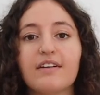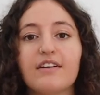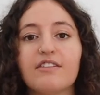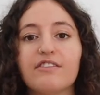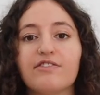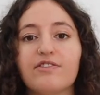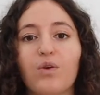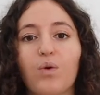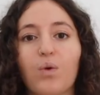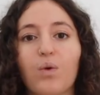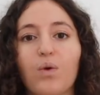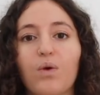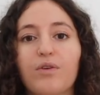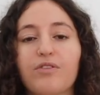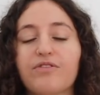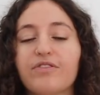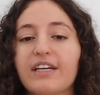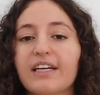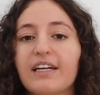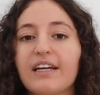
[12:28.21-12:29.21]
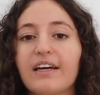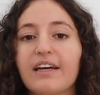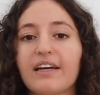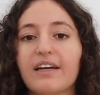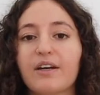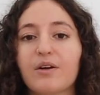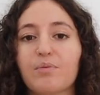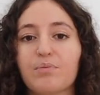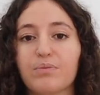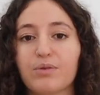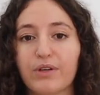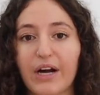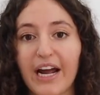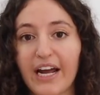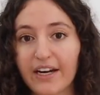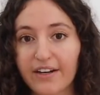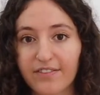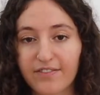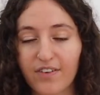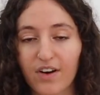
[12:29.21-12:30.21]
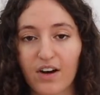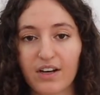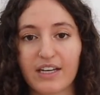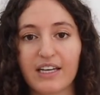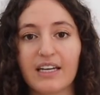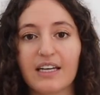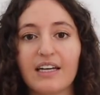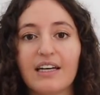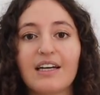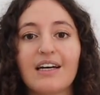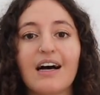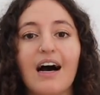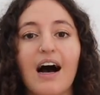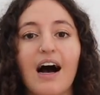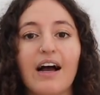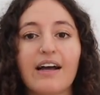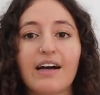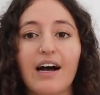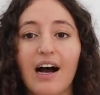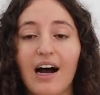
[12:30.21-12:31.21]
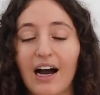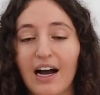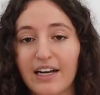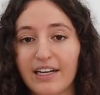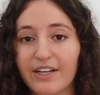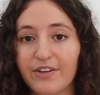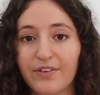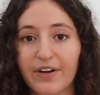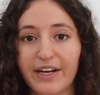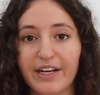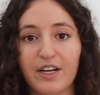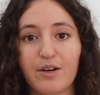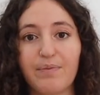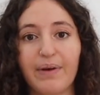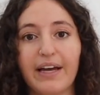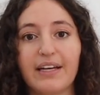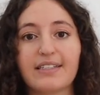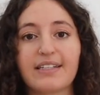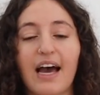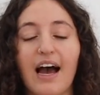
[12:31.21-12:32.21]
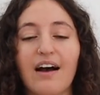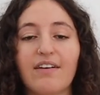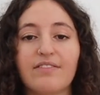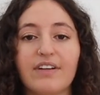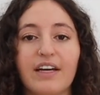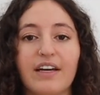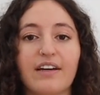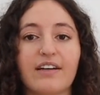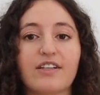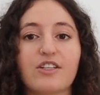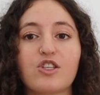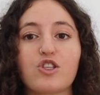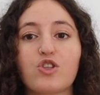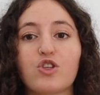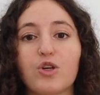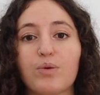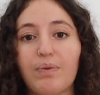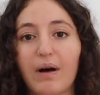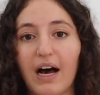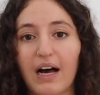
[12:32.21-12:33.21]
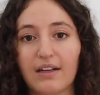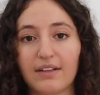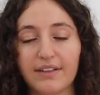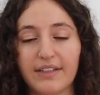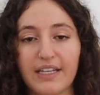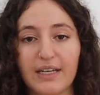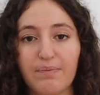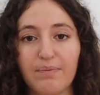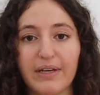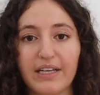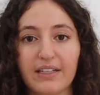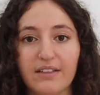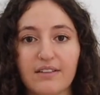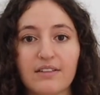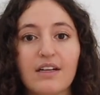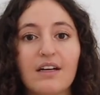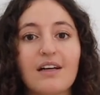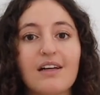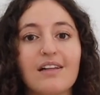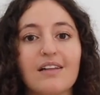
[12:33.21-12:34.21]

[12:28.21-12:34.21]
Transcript: For feeling brain foggy, I highly recommend having a super healthy meal,